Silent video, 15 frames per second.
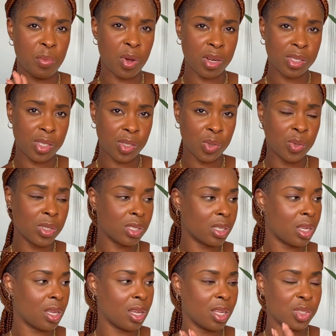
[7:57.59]
bodysuit
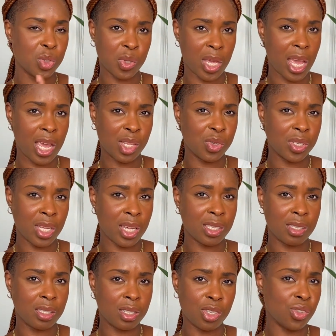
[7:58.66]
to get into
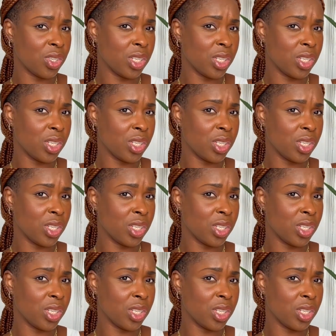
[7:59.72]
this you